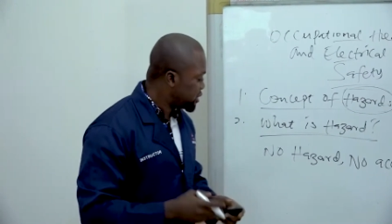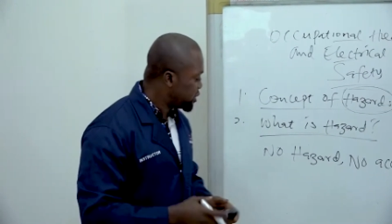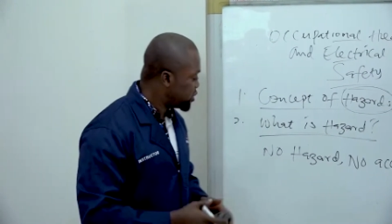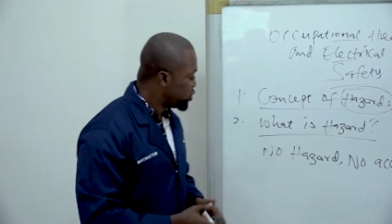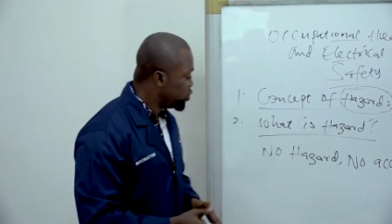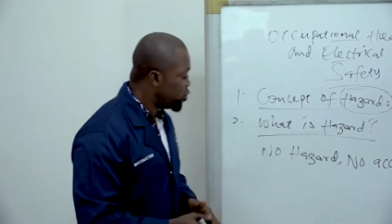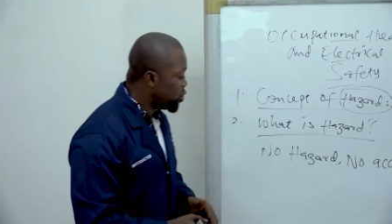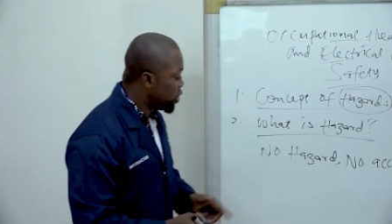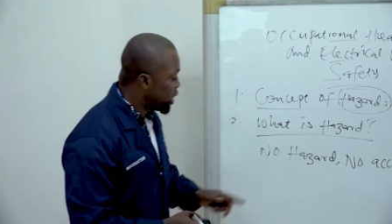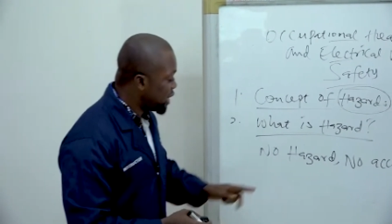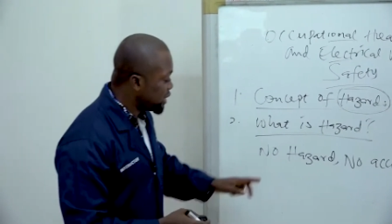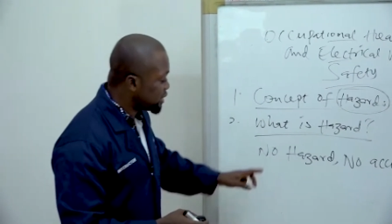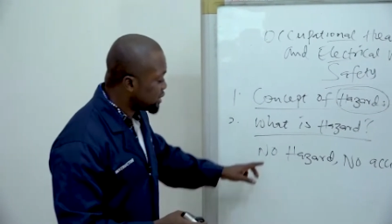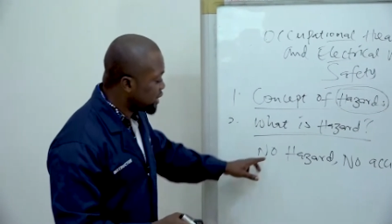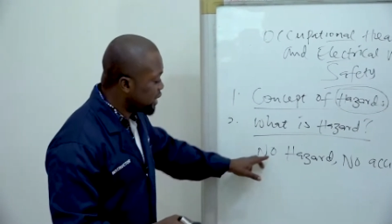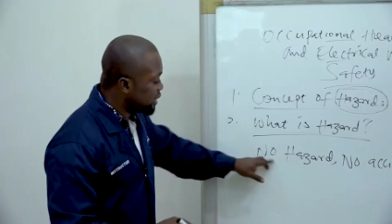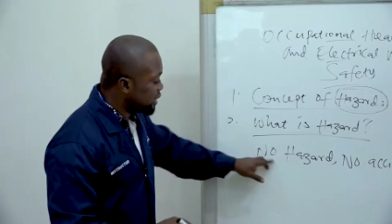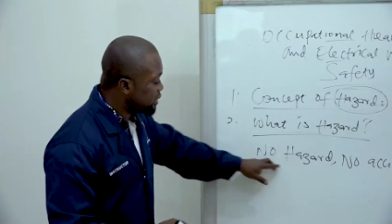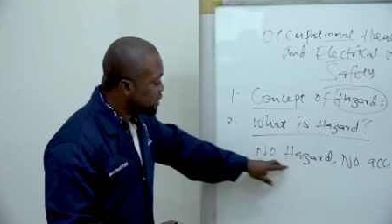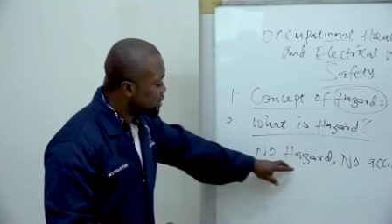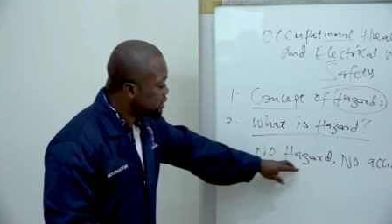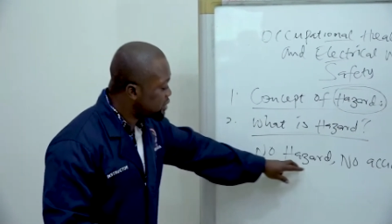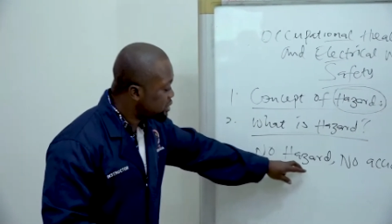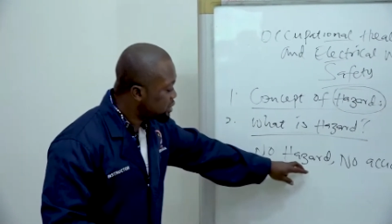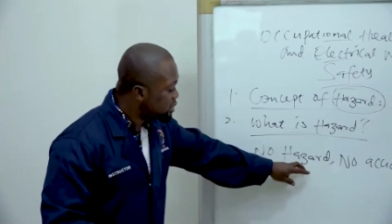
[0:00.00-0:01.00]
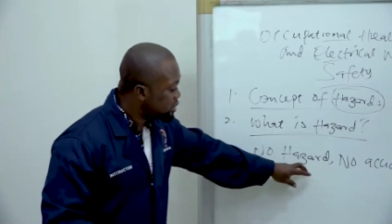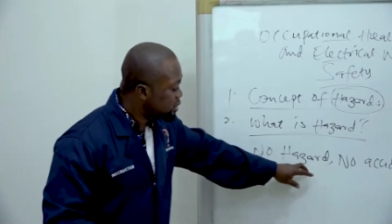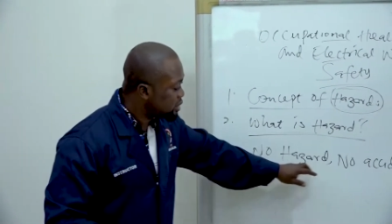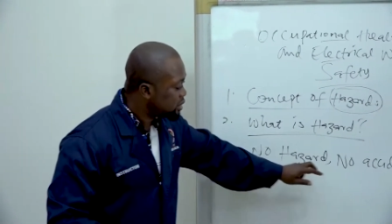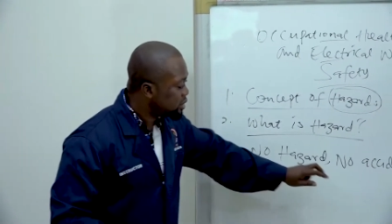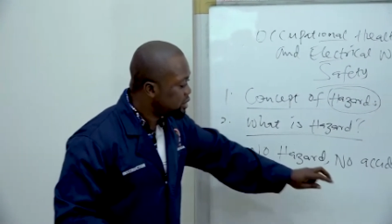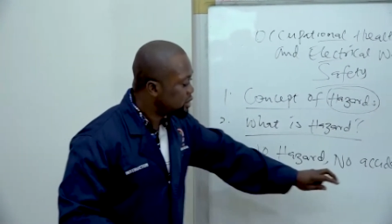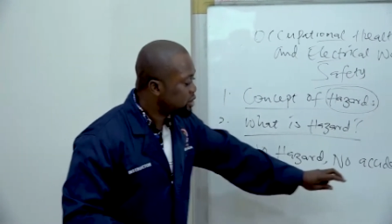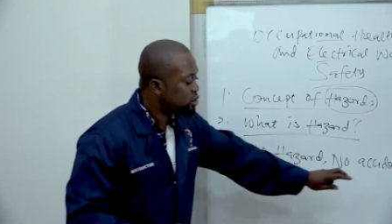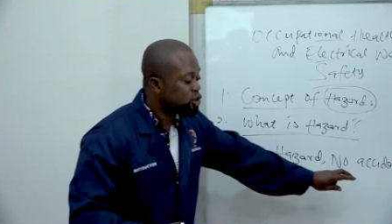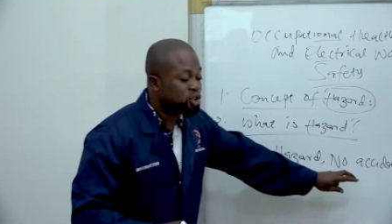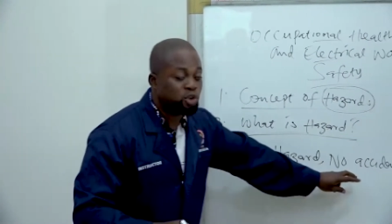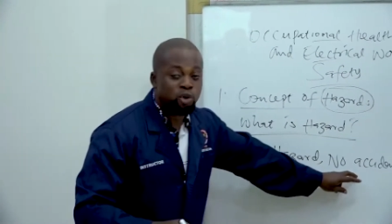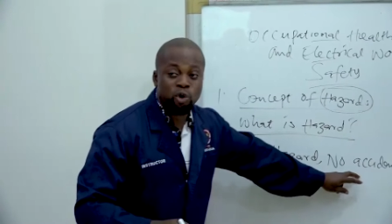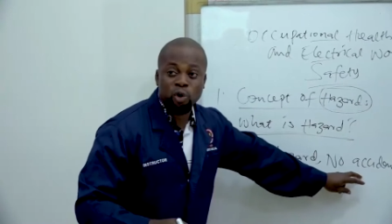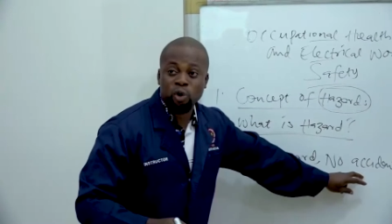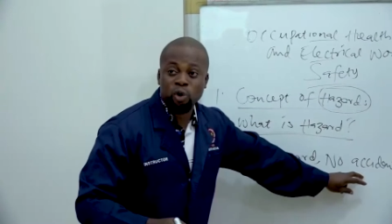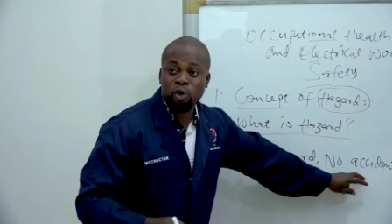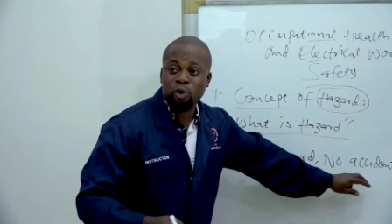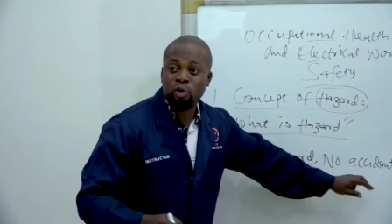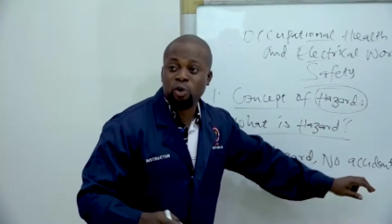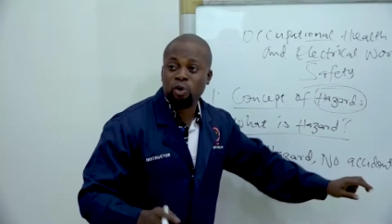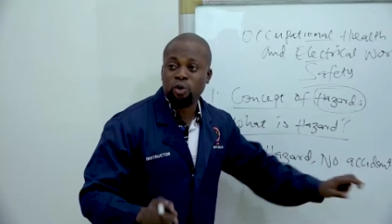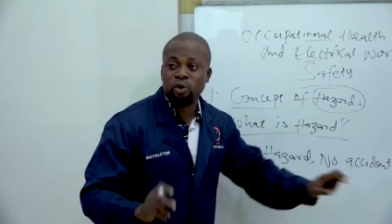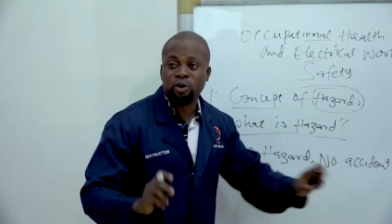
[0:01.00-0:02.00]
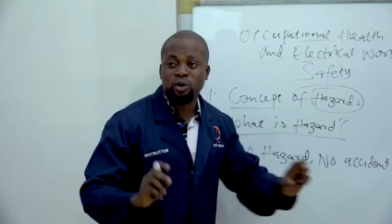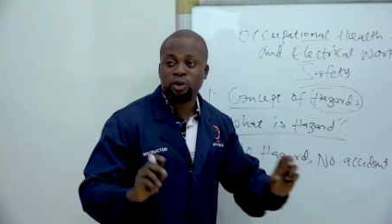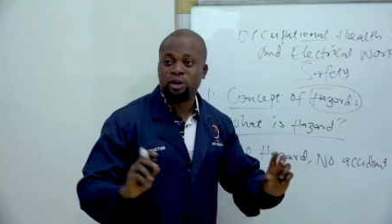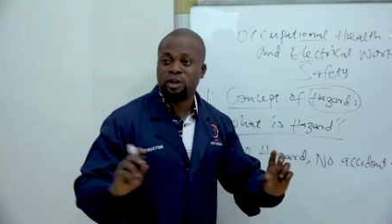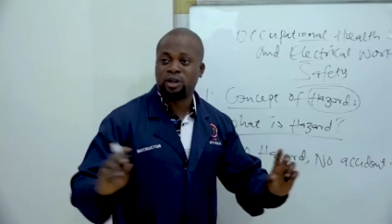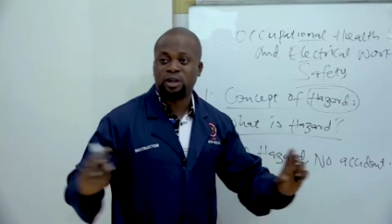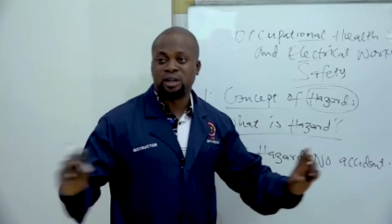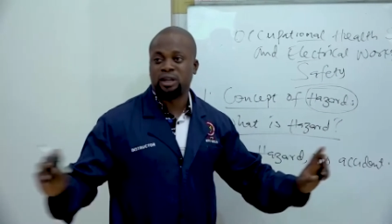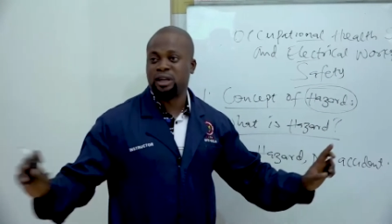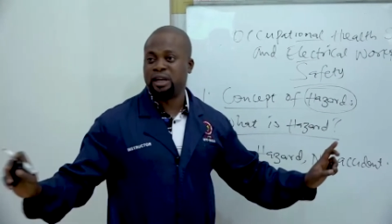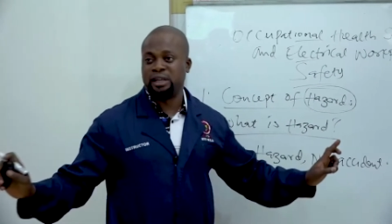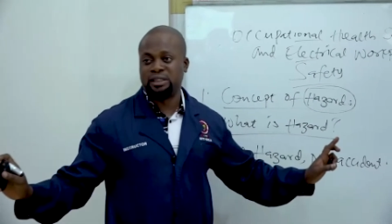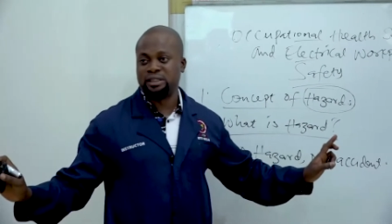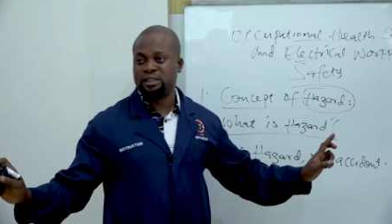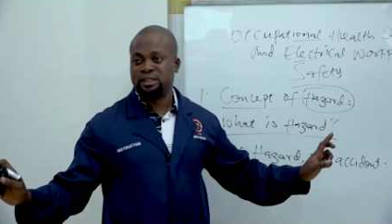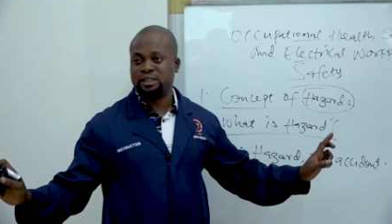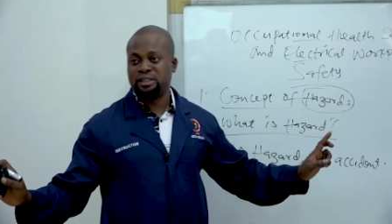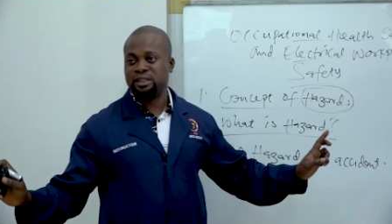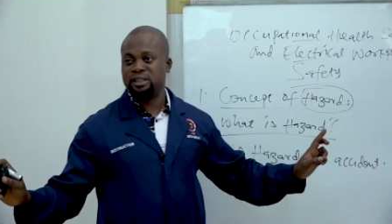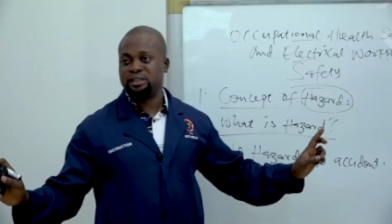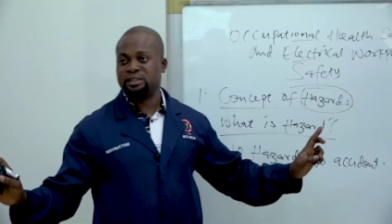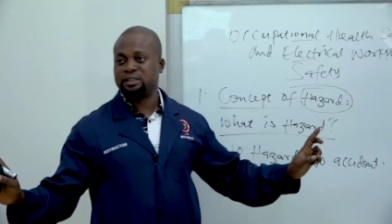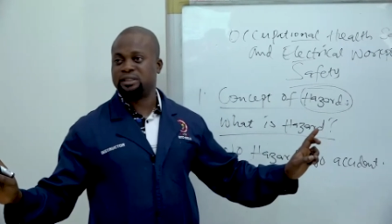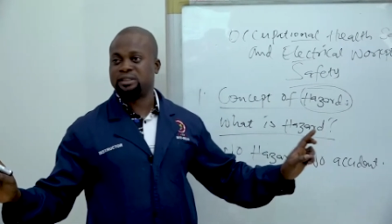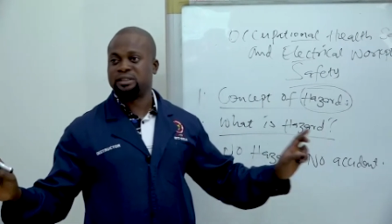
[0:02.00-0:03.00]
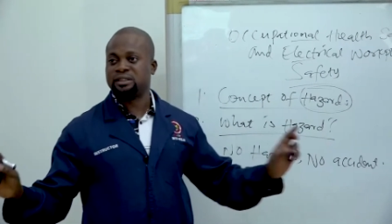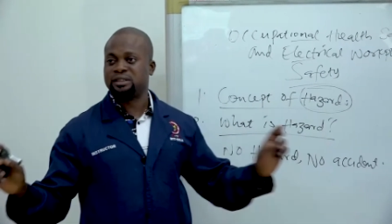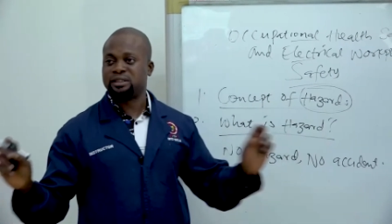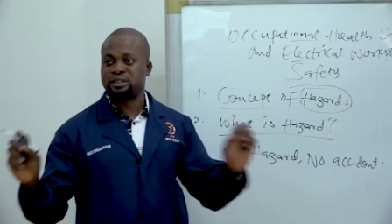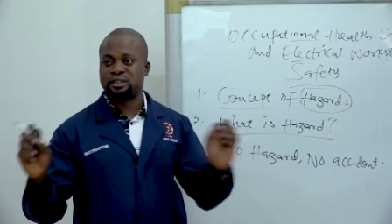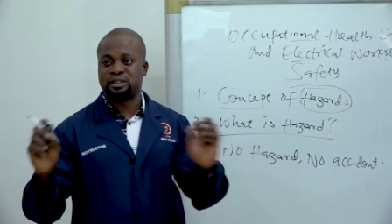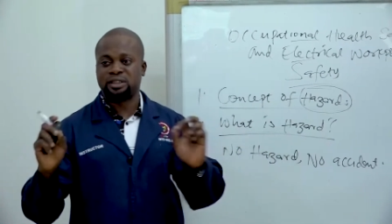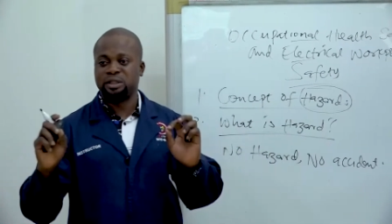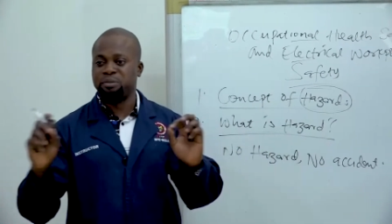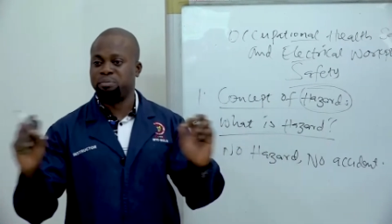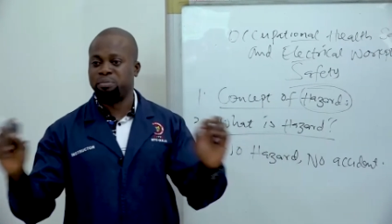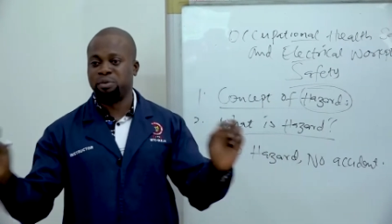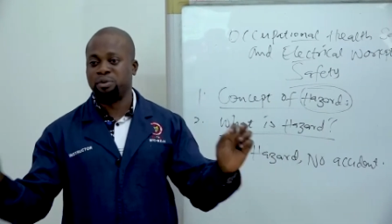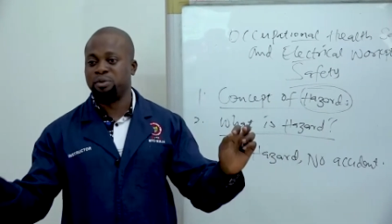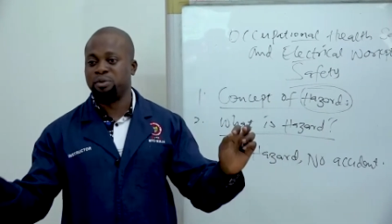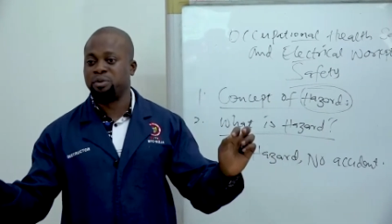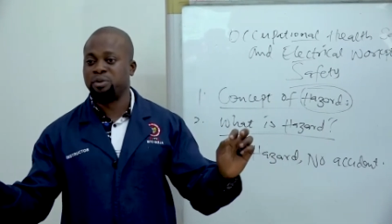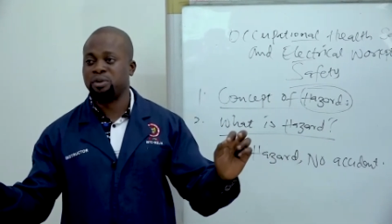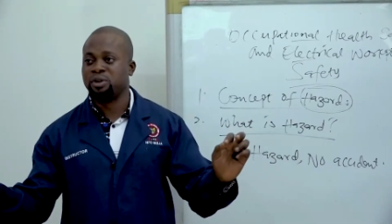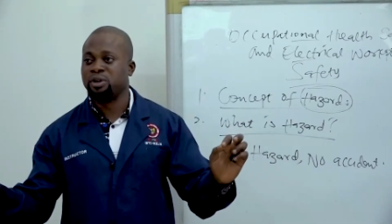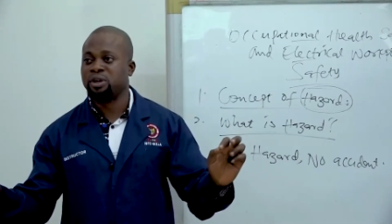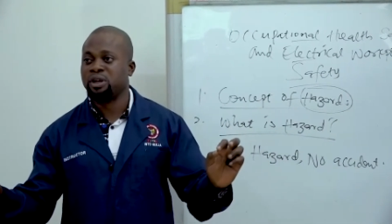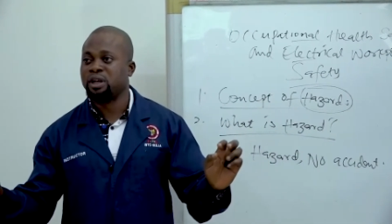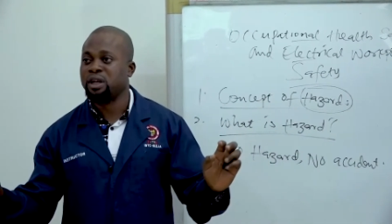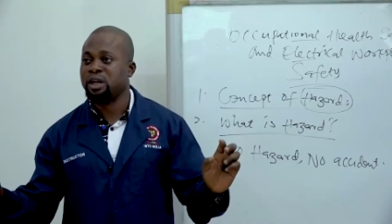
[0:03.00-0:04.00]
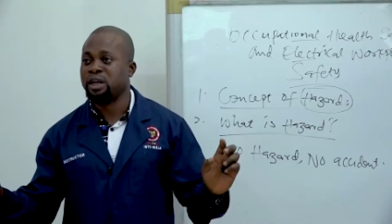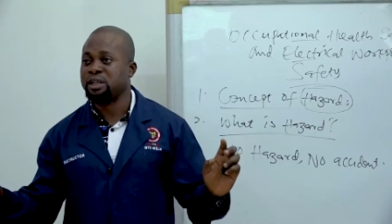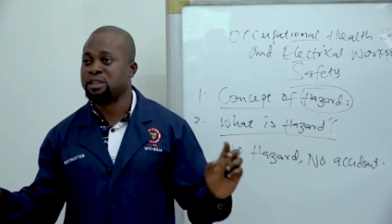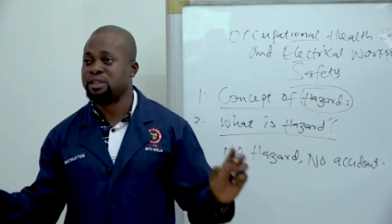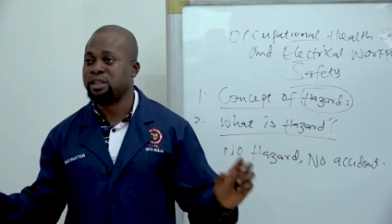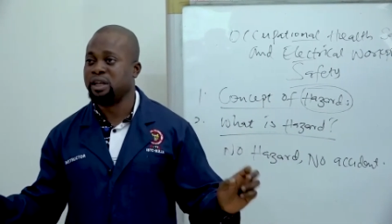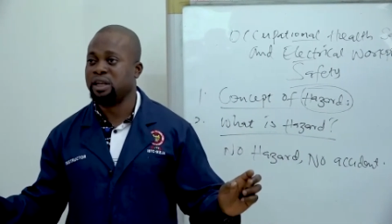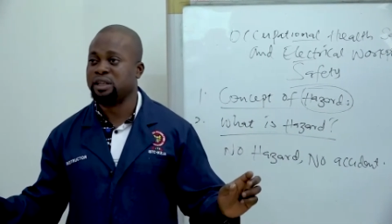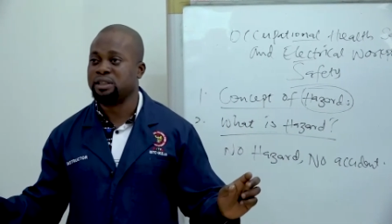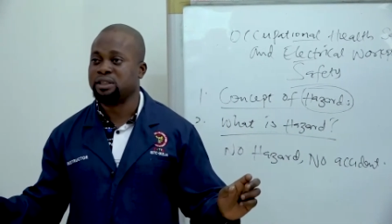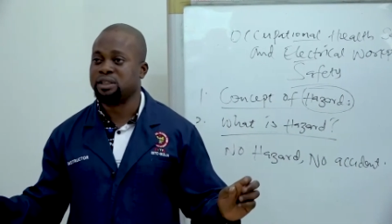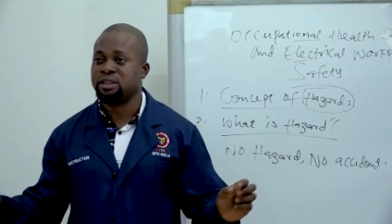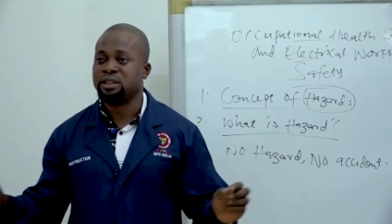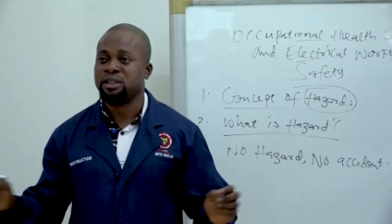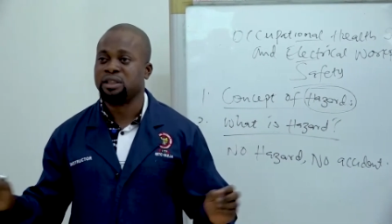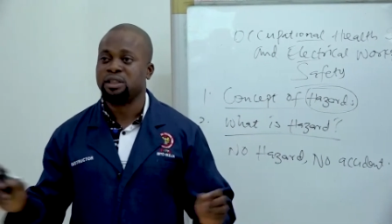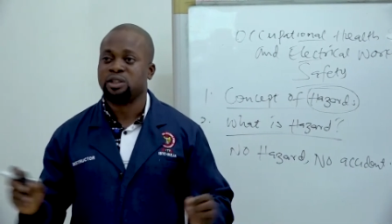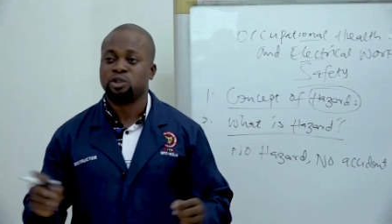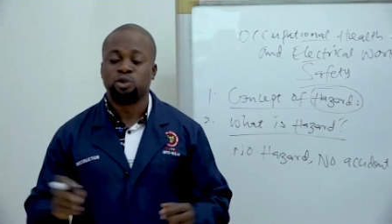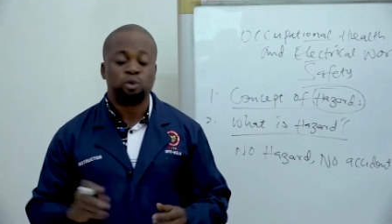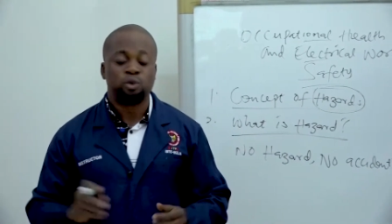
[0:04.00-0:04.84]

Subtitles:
No hazards, no accidents. Simple as that. So